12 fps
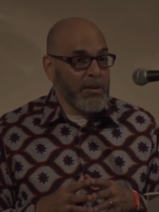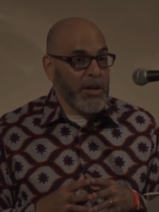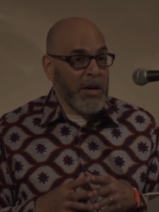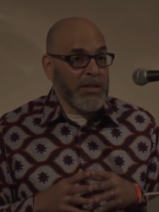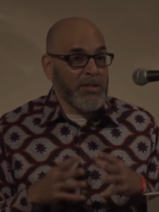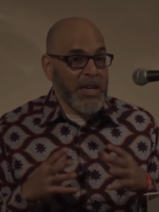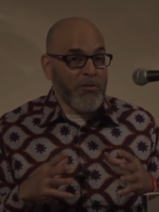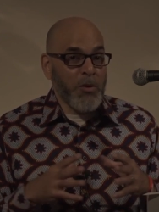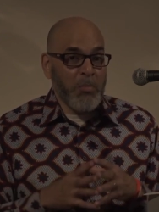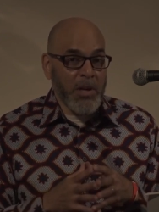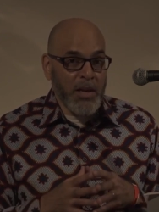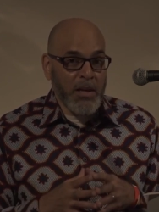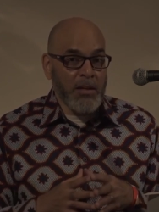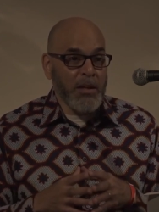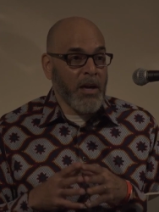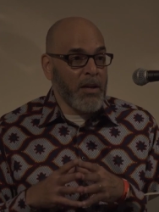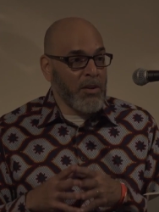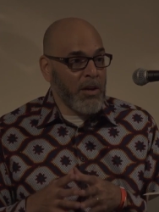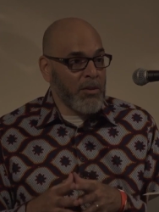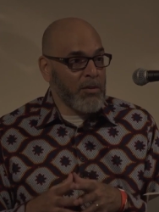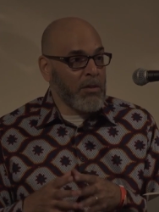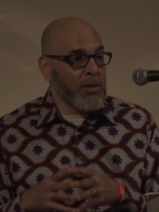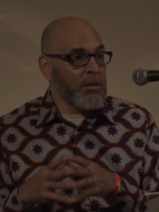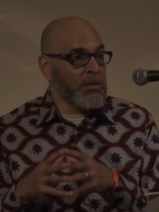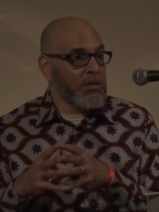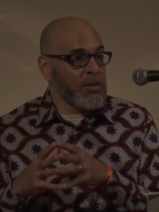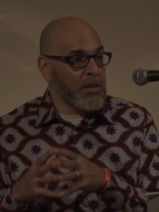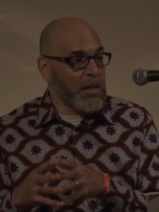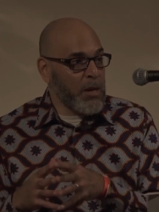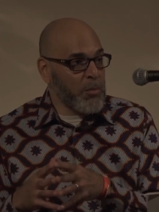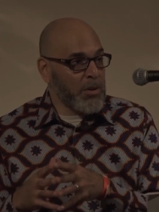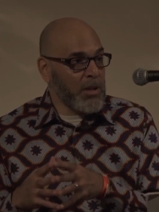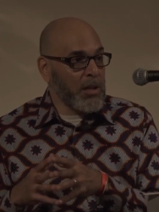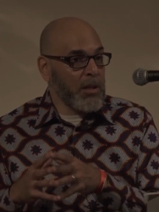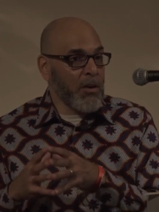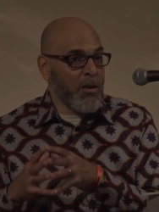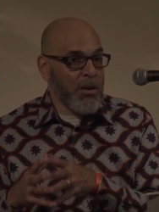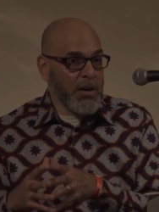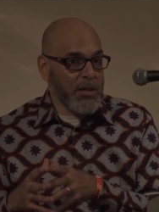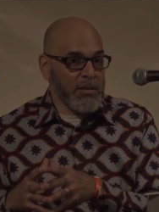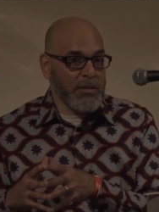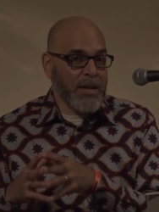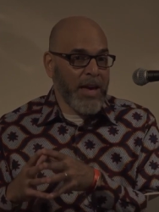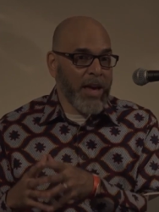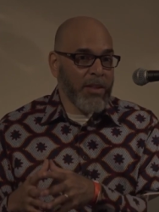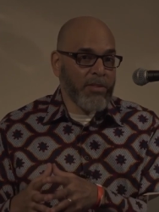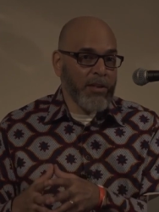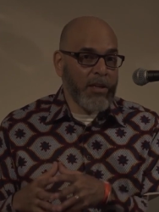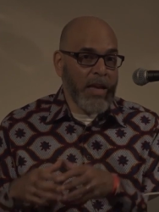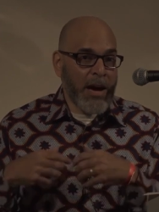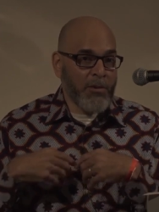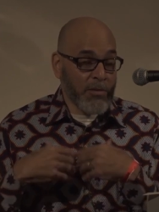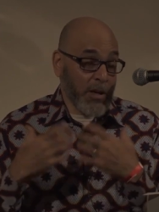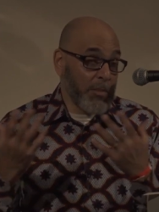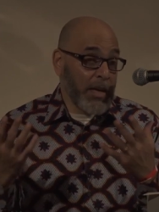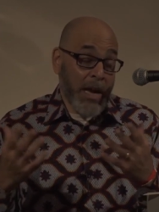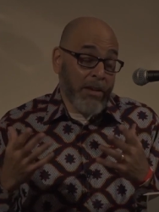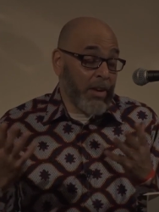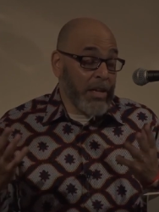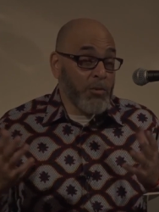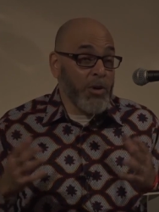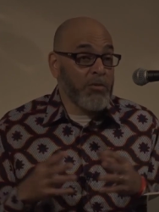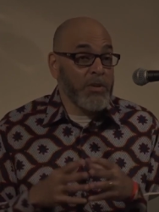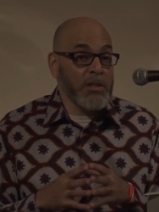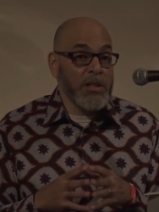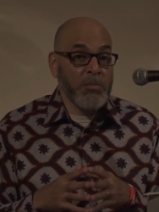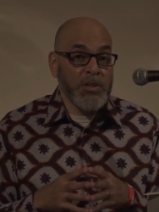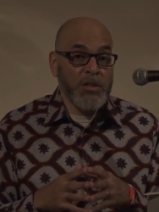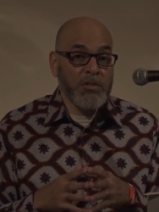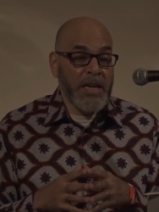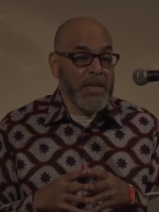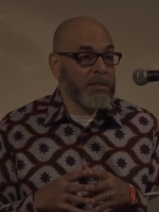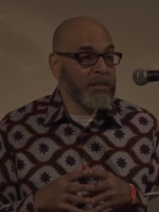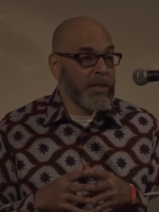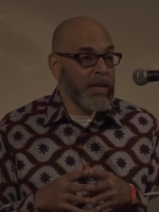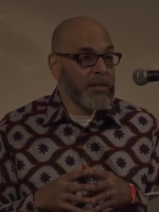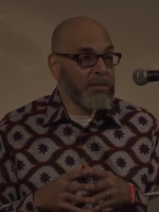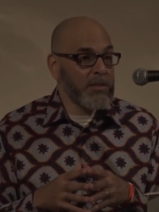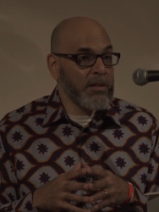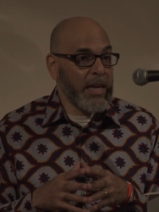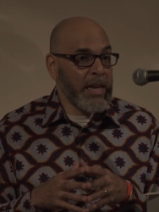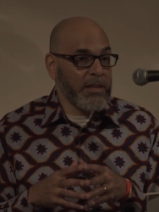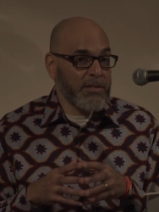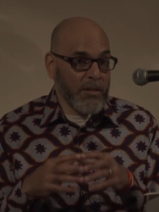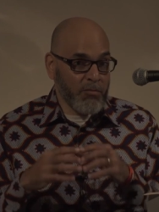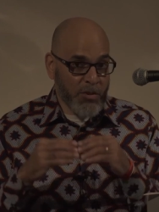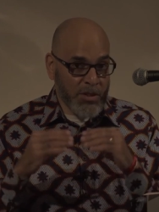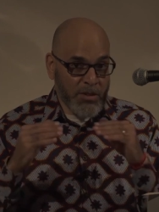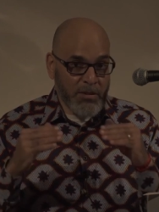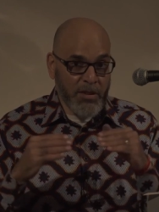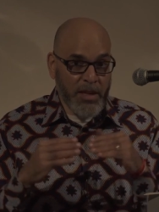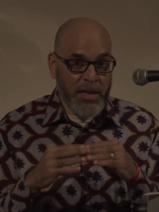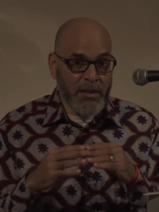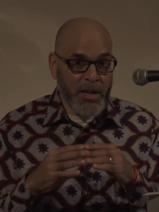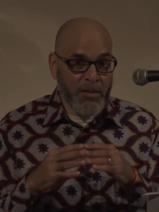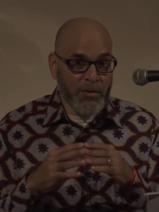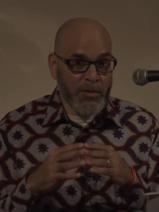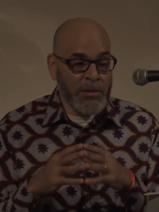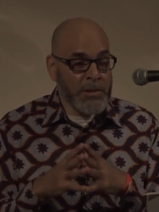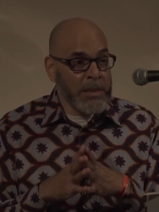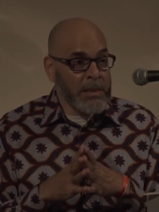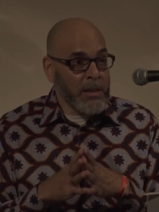There has never been another celebrity, artist, athlete out, coming out of anywhere really, but the United States, that has risen to that level.